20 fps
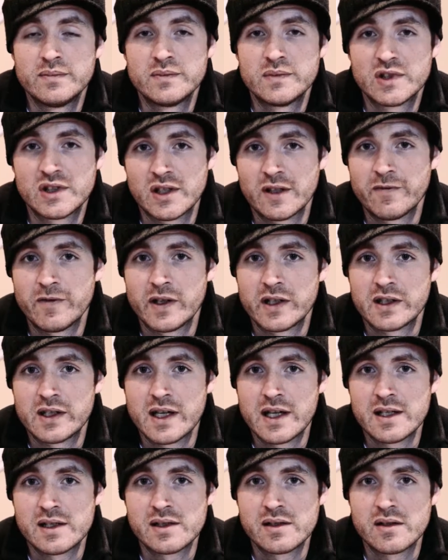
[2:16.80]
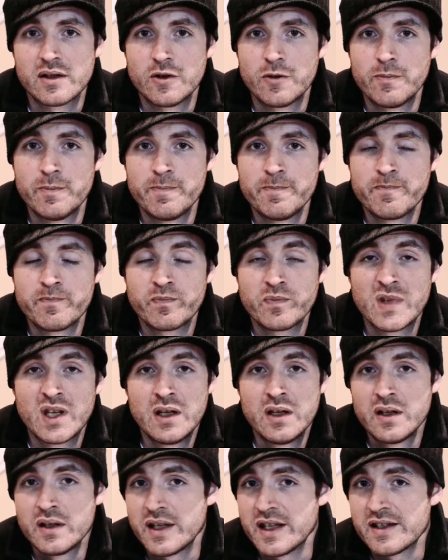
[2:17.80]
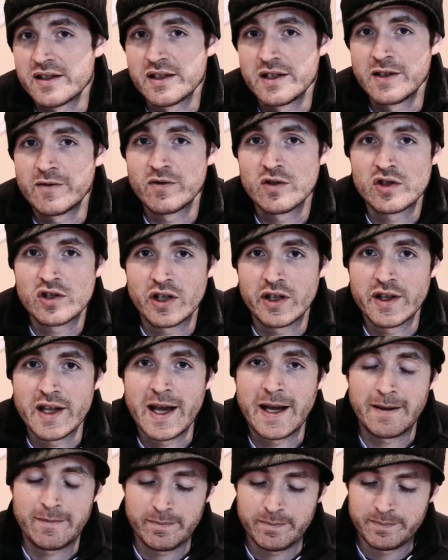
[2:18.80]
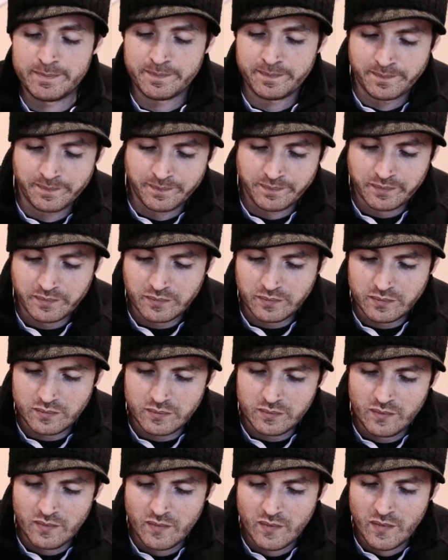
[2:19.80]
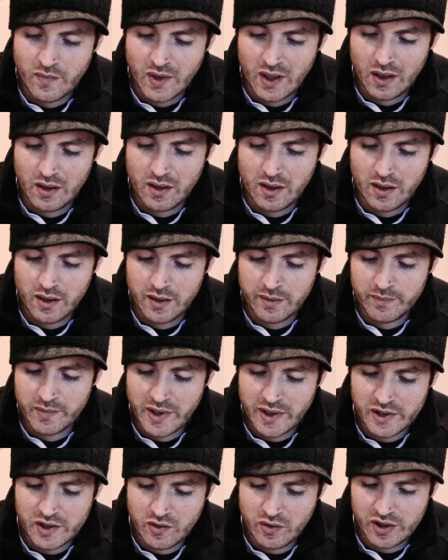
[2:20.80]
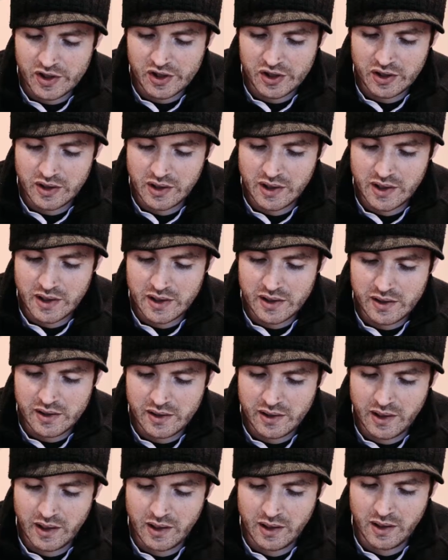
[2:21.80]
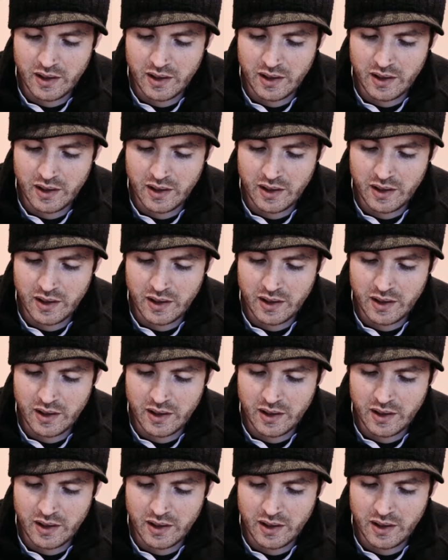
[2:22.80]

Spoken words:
stuff like that. So that's the difference on that. Next question is,